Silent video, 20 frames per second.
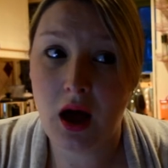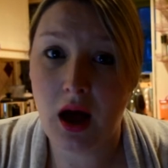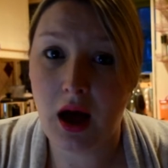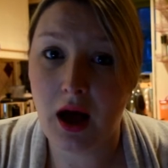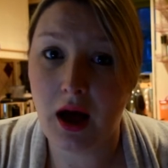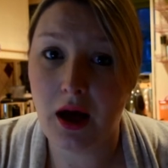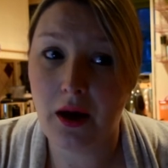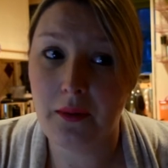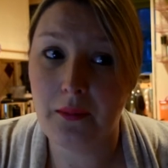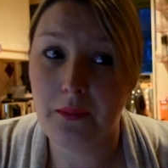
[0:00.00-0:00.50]

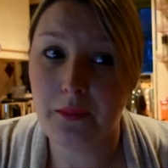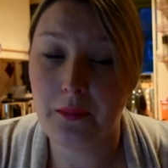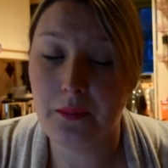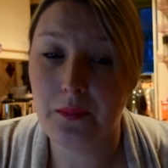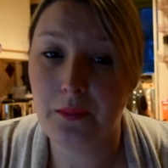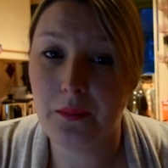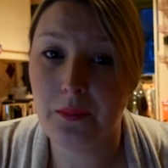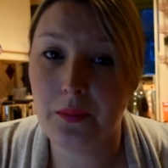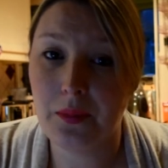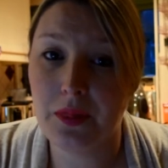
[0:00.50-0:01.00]

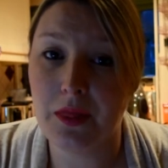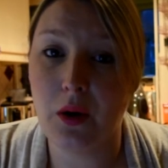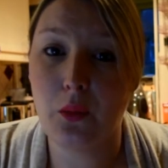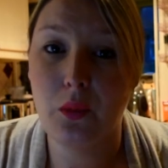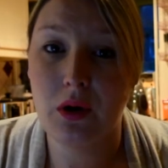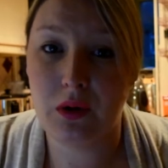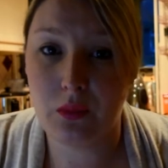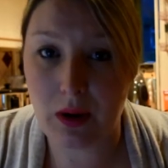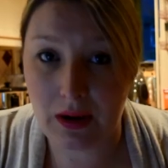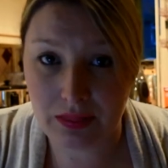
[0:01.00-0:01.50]
that
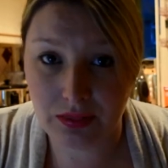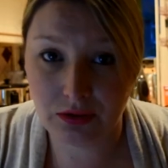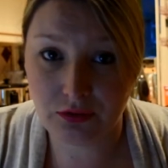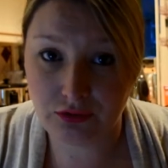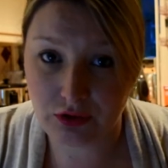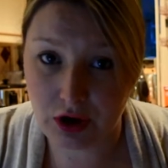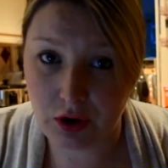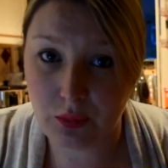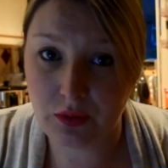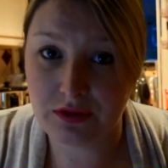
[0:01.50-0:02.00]
we went
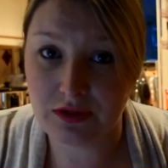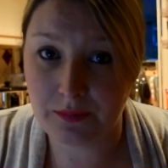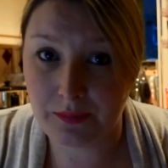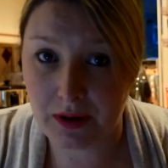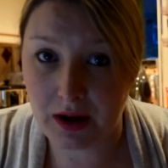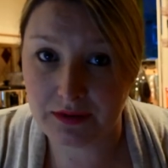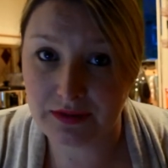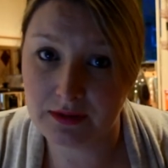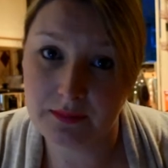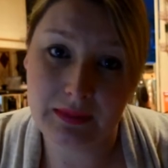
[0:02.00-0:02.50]
through with the
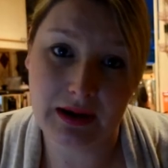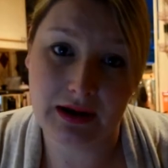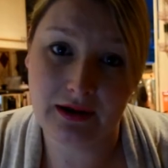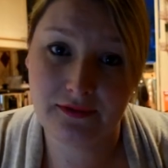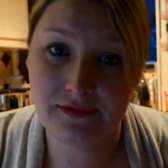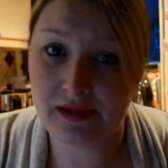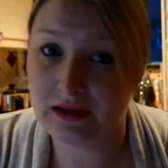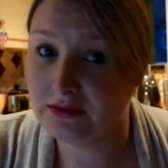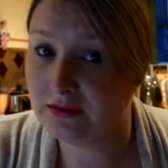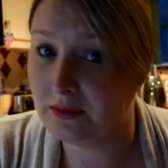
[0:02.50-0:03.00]
birthing plan,
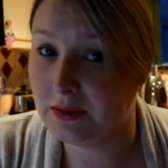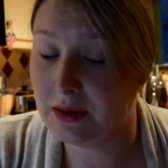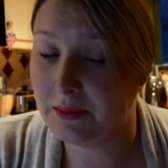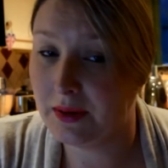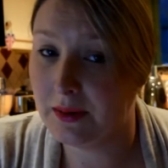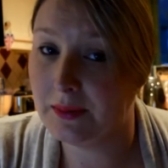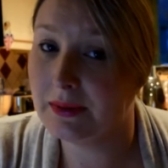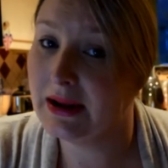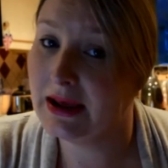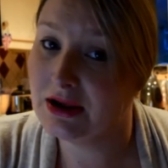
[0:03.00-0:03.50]
if that's something
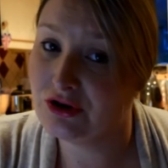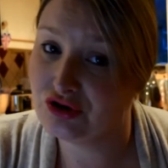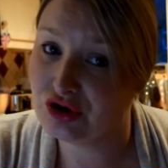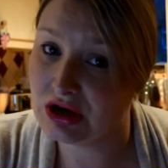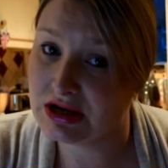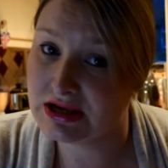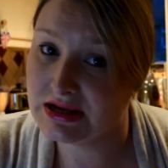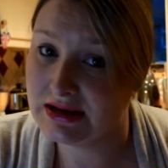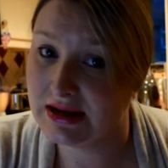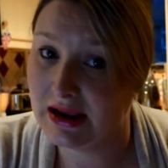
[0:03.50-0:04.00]
people are
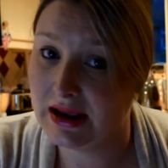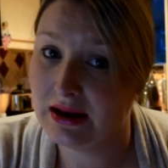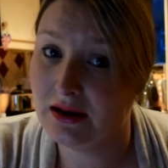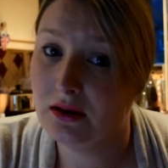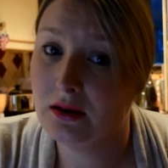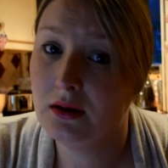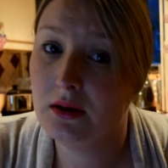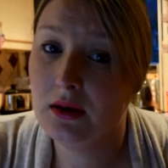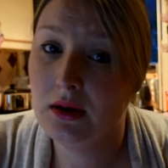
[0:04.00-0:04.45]
interested in,